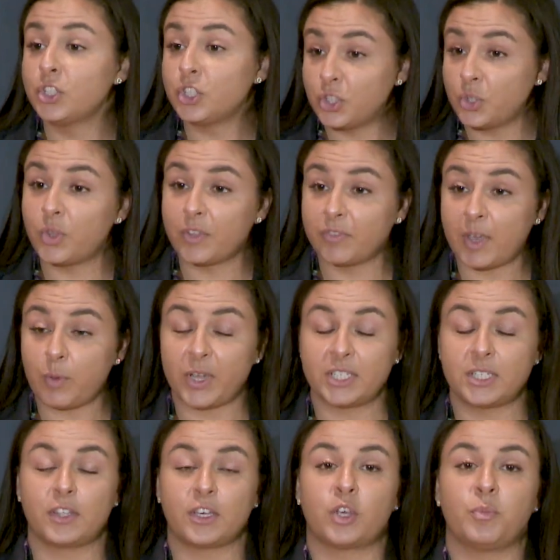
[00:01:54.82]
To do this, I
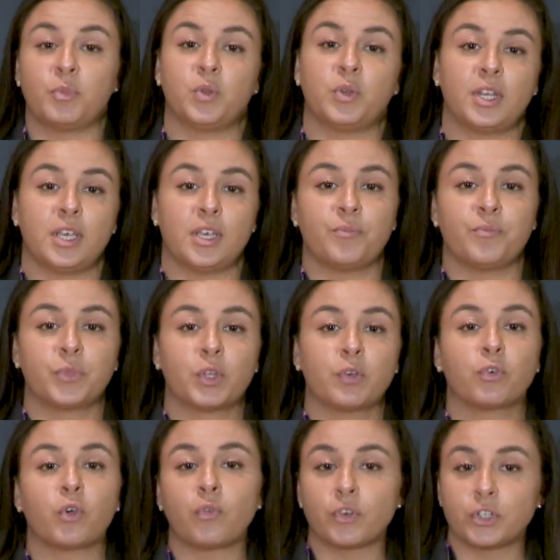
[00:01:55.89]
went to the community.
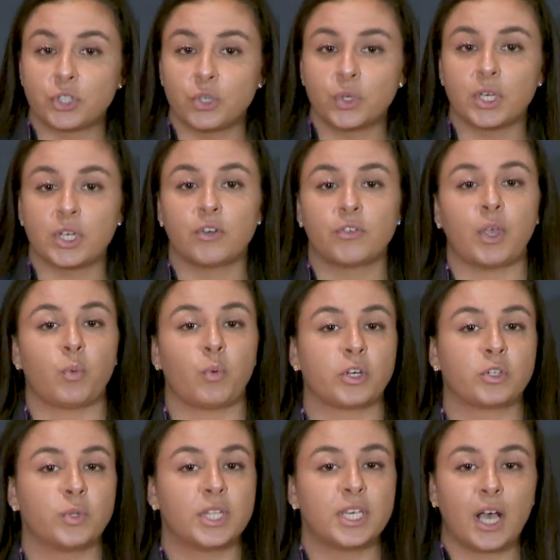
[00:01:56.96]
For over two years, I
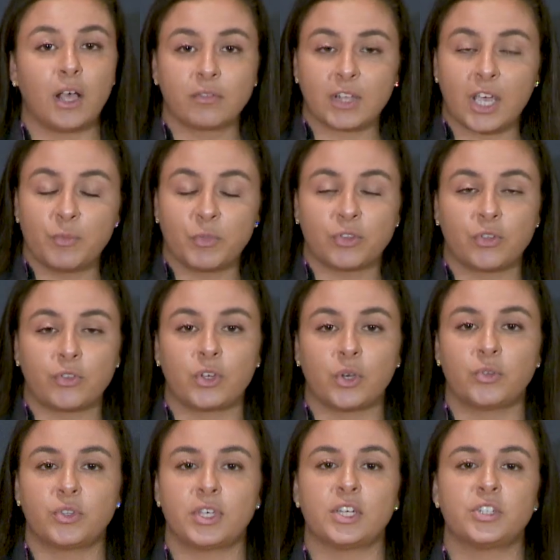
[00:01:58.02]
worked with the Alzheimer's
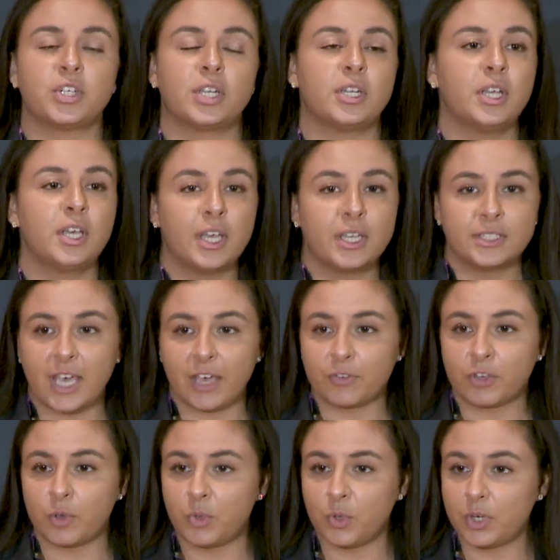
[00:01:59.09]
Association,
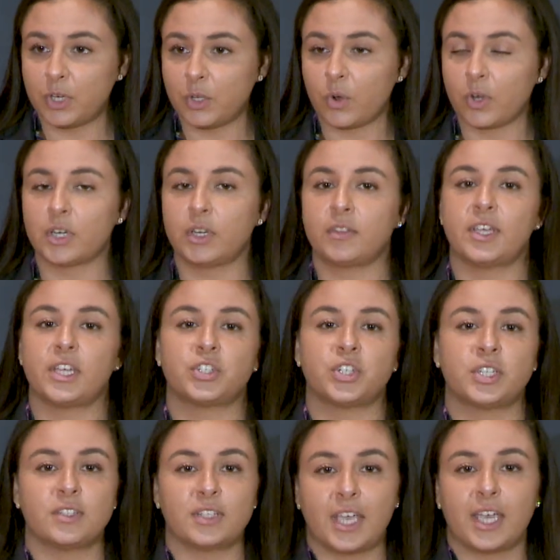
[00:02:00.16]
deaf community
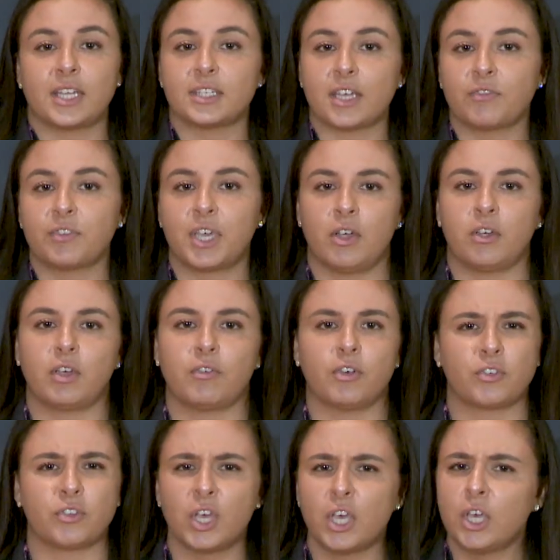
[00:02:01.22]
organizations, and deaf
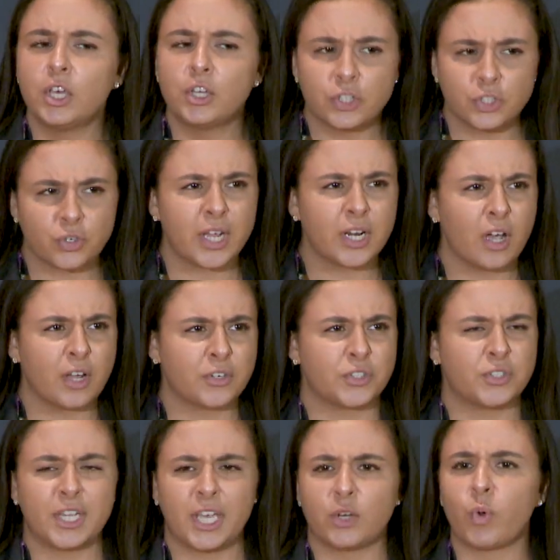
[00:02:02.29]
caregivers to try to
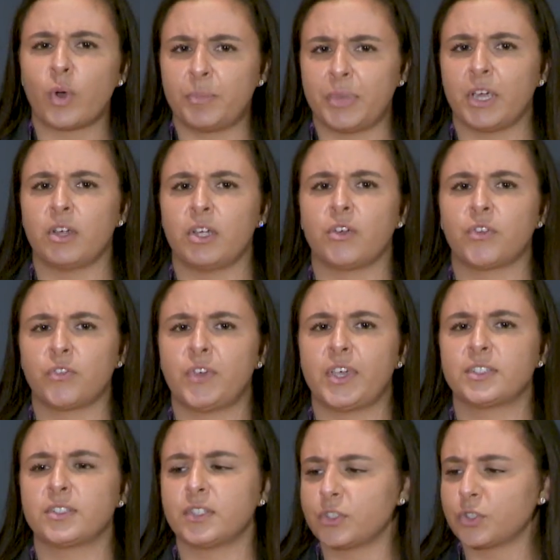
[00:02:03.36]
understand what barriers
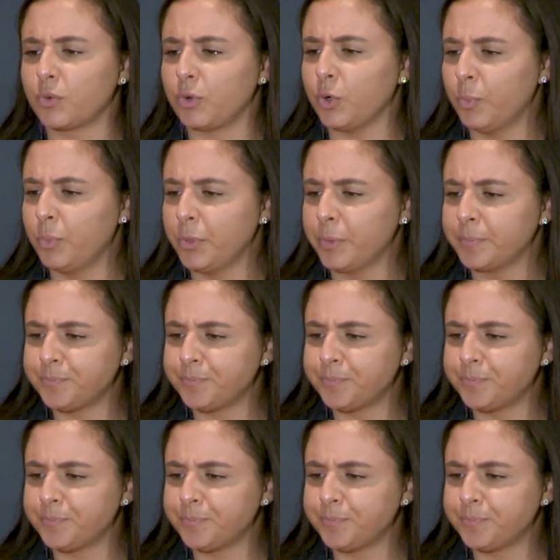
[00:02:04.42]
face this group.